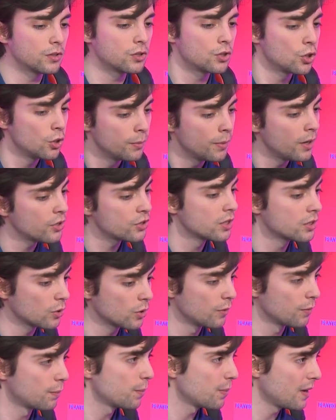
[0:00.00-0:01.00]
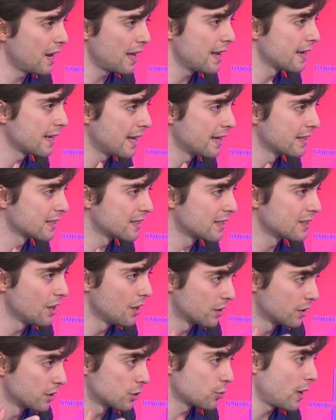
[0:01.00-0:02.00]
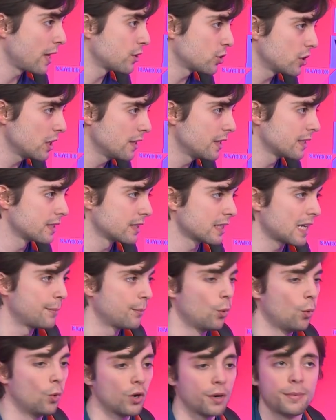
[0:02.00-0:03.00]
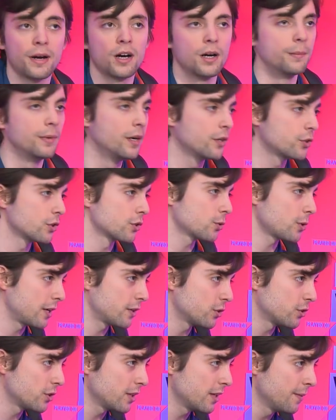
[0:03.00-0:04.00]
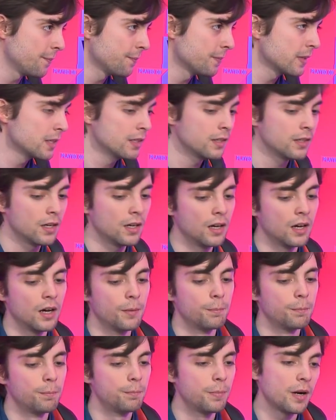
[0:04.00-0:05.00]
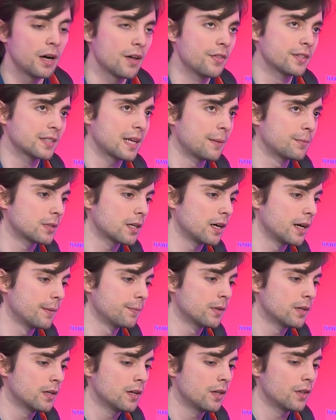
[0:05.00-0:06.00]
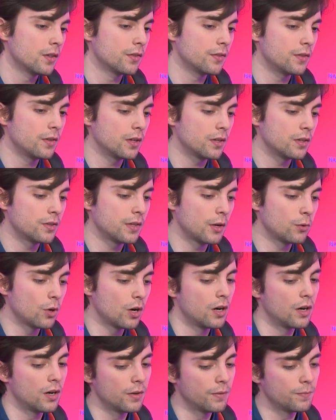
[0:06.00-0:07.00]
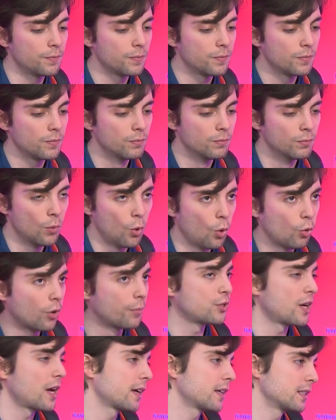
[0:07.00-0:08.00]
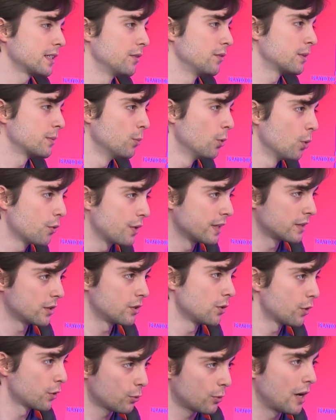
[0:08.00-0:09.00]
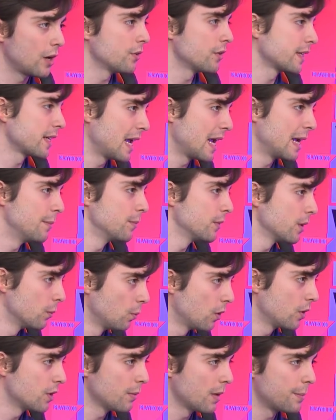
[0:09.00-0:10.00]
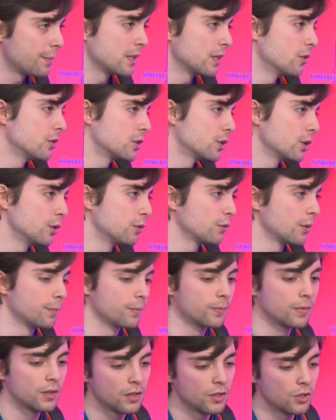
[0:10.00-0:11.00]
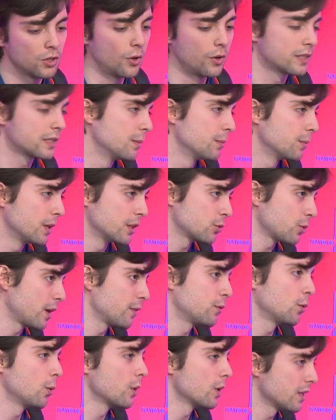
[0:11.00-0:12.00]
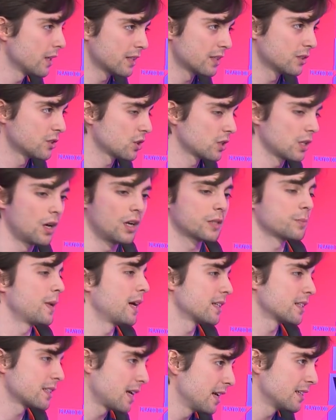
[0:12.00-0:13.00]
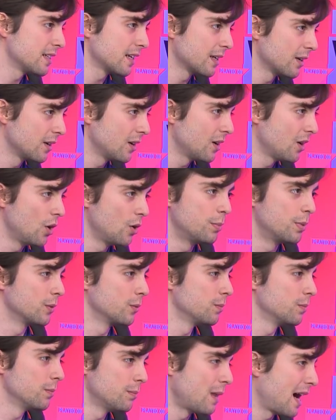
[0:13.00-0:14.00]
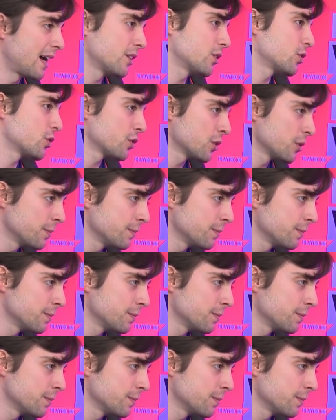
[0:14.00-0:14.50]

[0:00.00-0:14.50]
too much to sort of play against a certain strategy. This is a game all about emergent strategy, but at the same time, there are more objectives, more things to do throughout the game than what you might be used to from a simpler, straightforward, like just last man standing, open match.